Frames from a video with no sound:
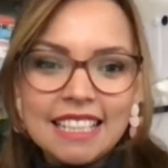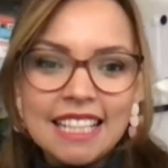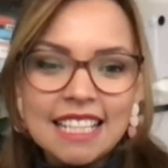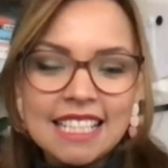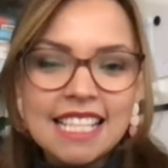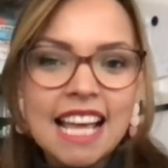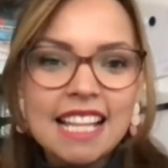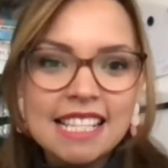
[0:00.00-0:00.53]

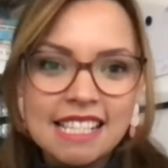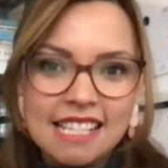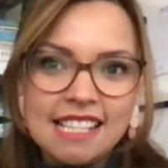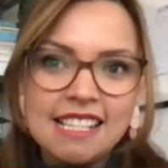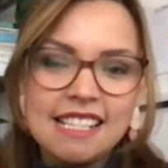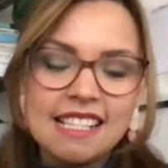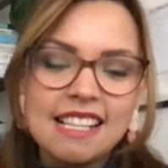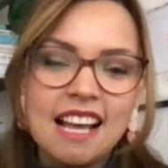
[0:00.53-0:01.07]

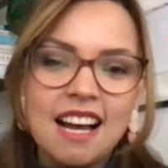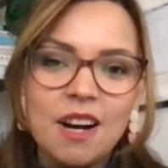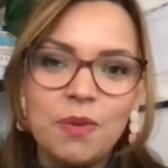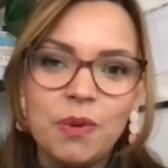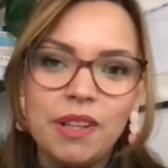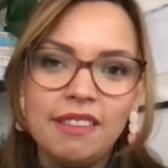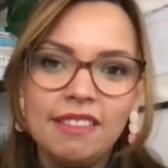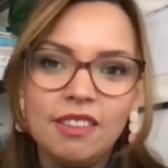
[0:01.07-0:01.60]
attendees, I
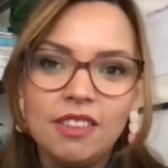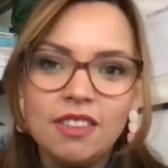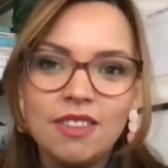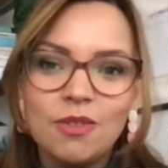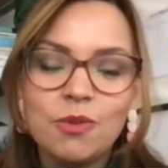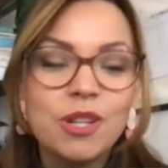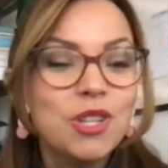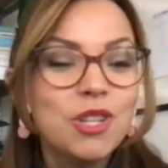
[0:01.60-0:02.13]
will
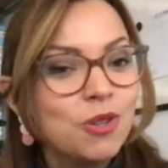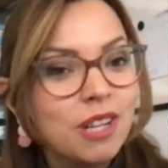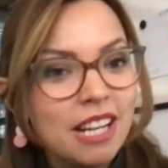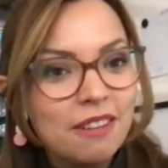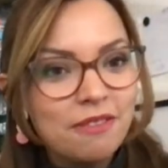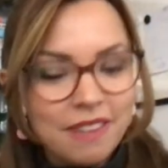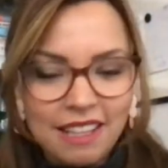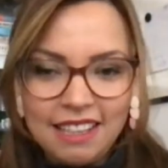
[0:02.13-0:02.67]

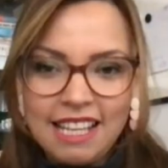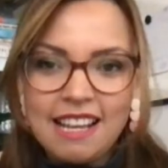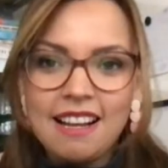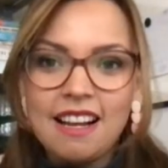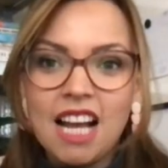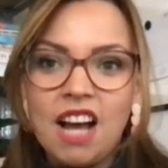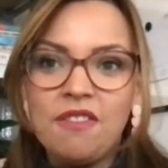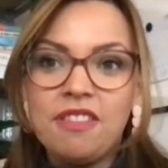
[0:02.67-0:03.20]
retrieve the
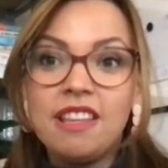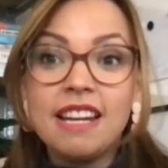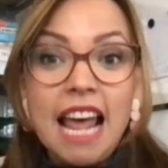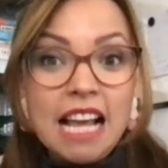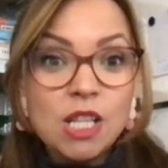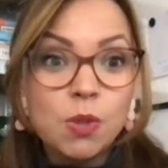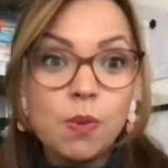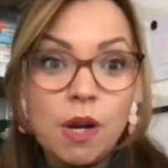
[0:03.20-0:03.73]
link of the
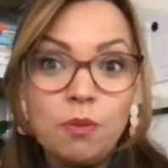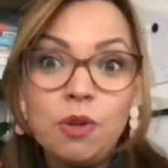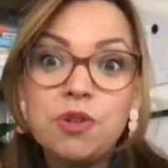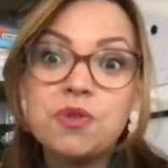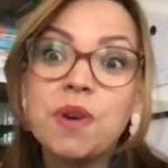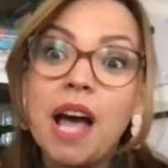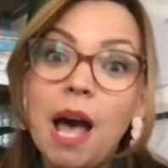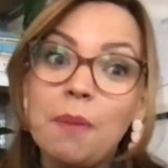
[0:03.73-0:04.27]
next one,
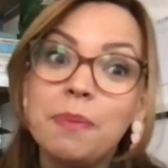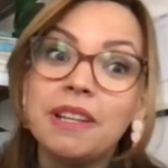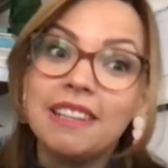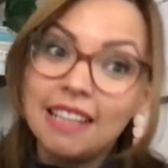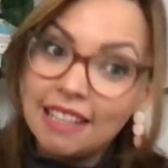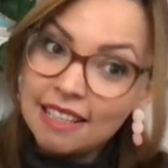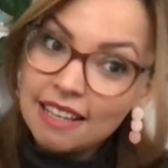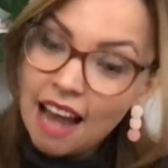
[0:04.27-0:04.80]
which will happen
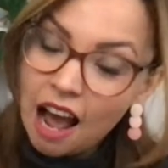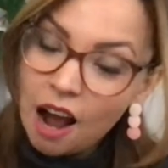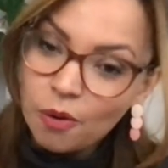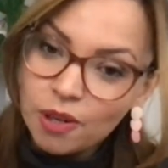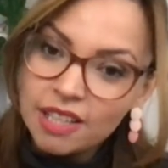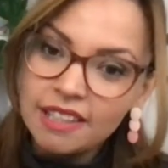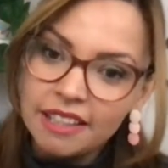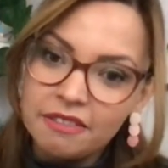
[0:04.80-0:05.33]
in an
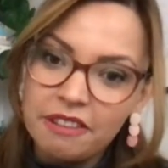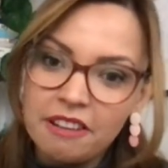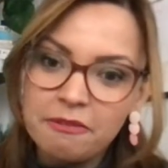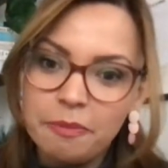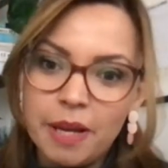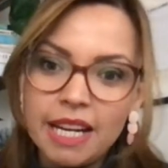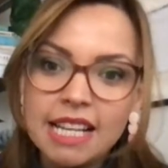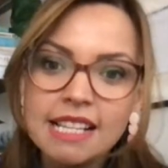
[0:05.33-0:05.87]
hour and
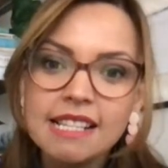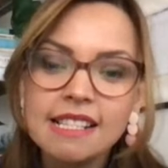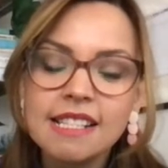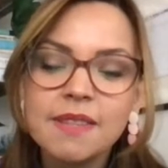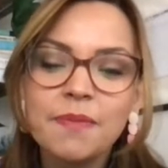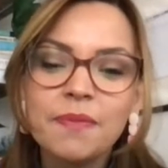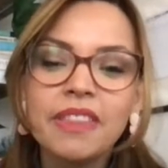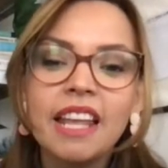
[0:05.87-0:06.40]
5 minutes.